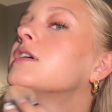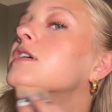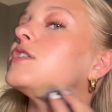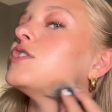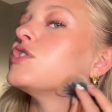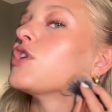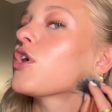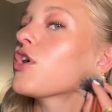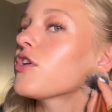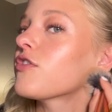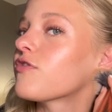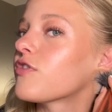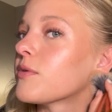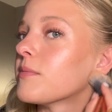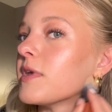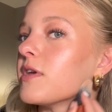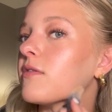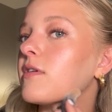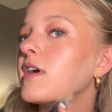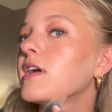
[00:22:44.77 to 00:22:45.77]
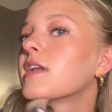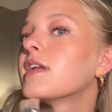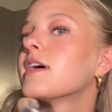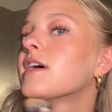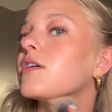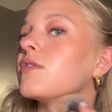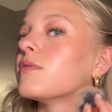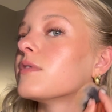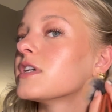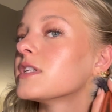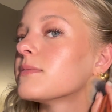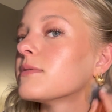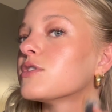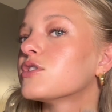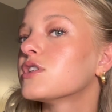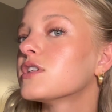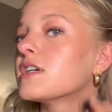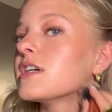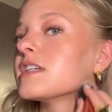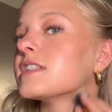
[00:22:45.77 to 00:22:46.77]
dark for me right now,
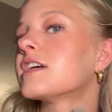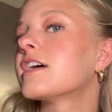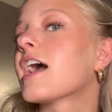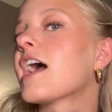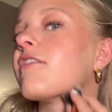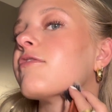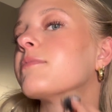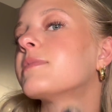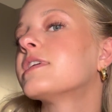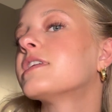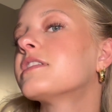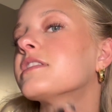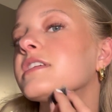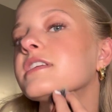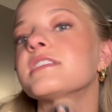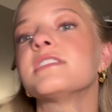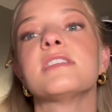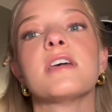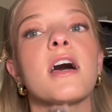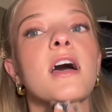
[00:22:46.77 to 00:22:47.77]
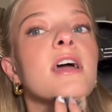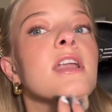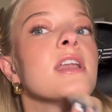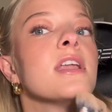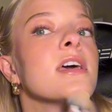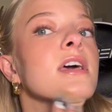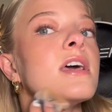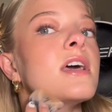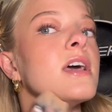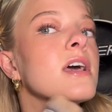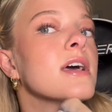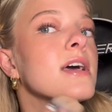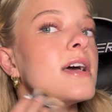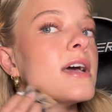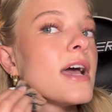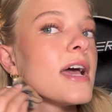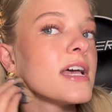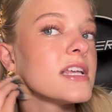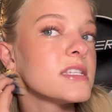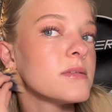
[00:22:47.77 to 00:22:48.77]
especially because I haven't been in the sun
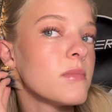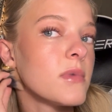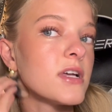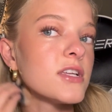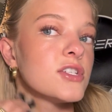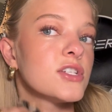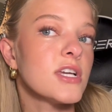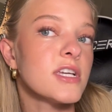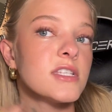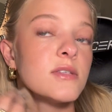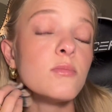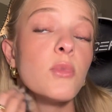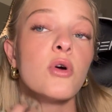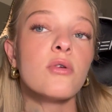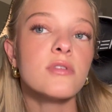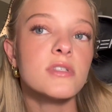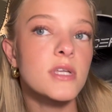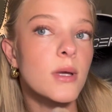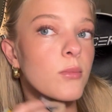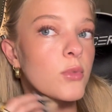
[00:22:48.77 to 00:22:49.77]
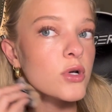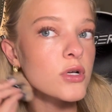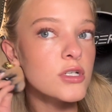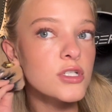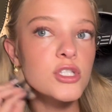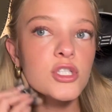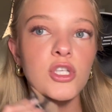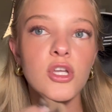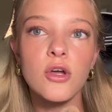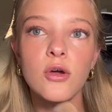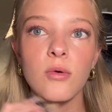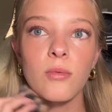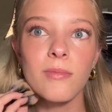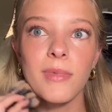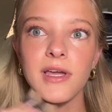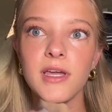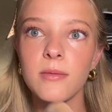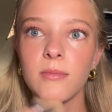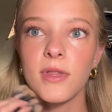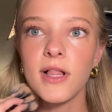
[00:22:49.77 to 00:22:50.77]
as much as most summers, so my
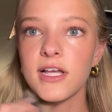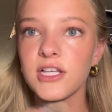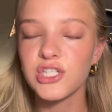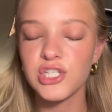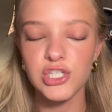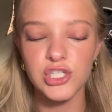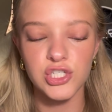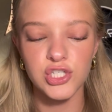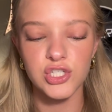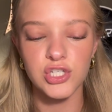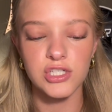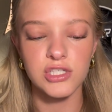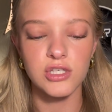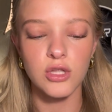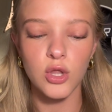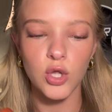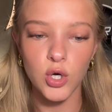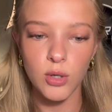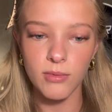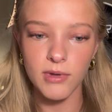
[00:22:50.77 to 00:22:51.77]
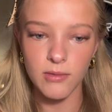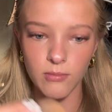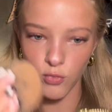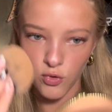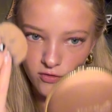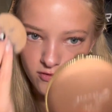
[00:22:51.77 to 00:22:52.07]
complexion is just a little bit more